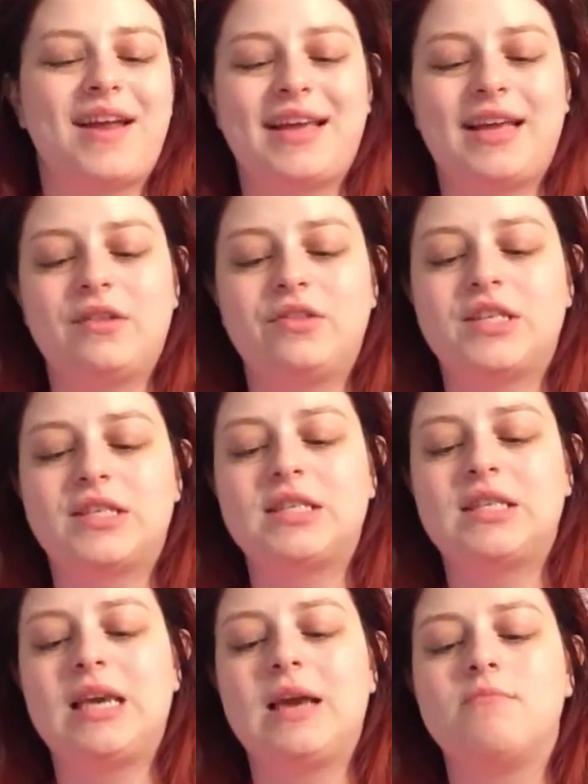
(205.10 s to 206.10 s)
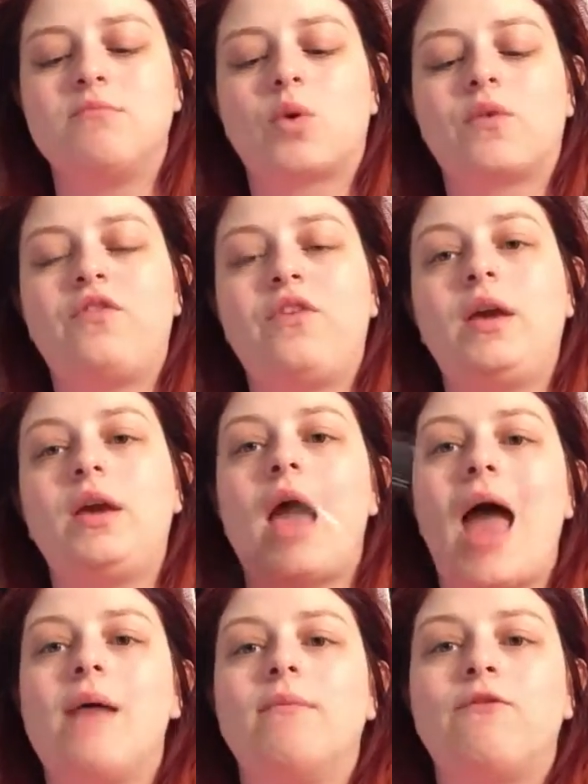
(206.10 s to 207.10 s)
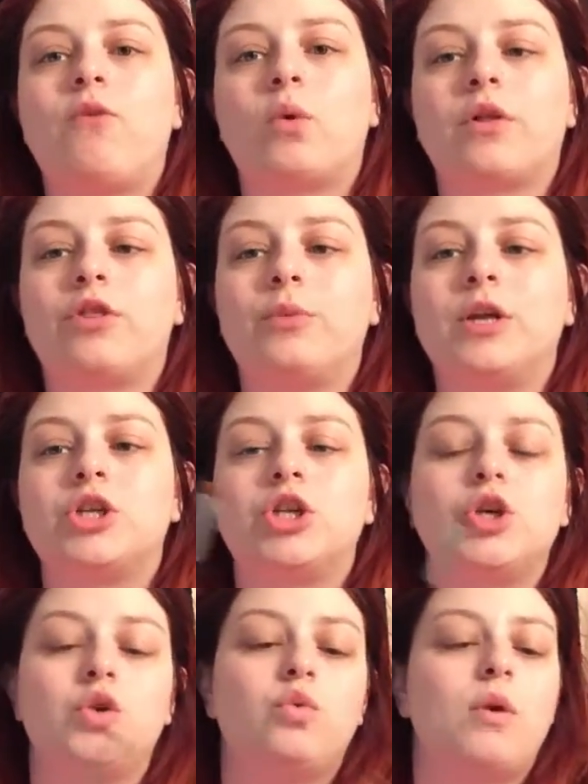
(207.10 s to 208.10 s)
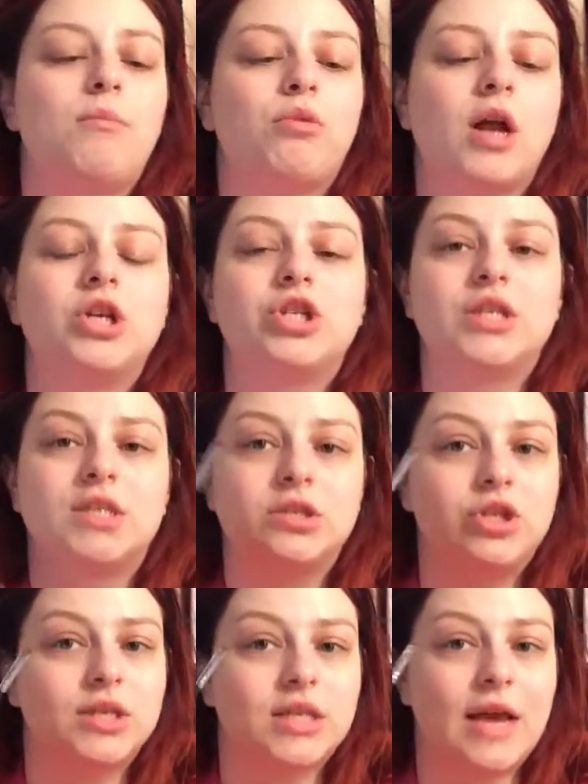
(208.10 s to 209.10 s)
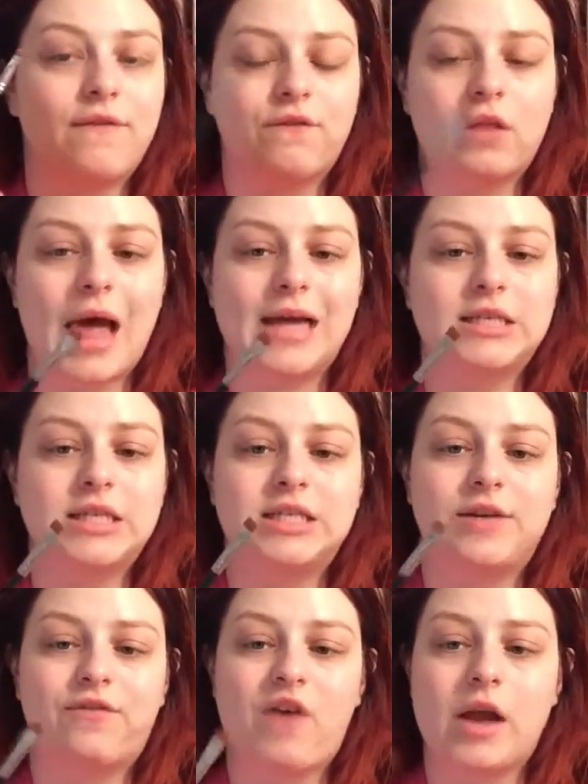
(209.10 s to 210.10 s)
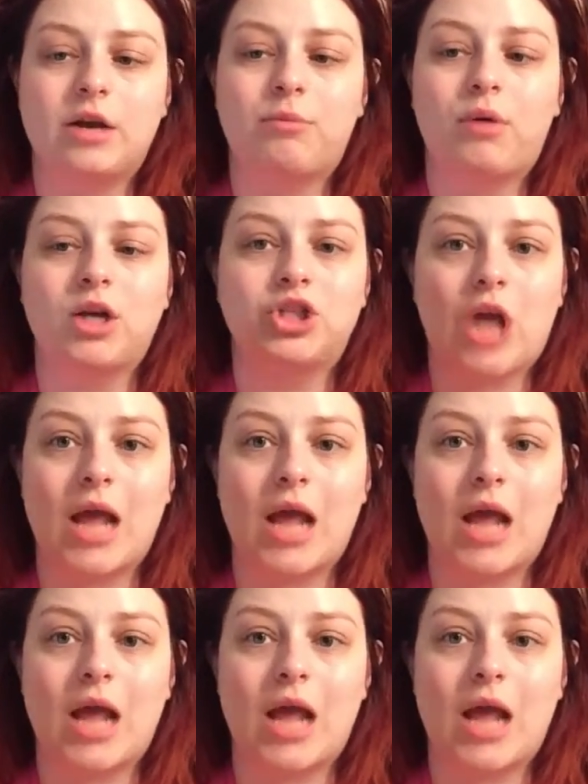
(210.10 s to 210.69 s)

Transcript: right here, this is the Morphe M432 brush. This is just a flat definer brush.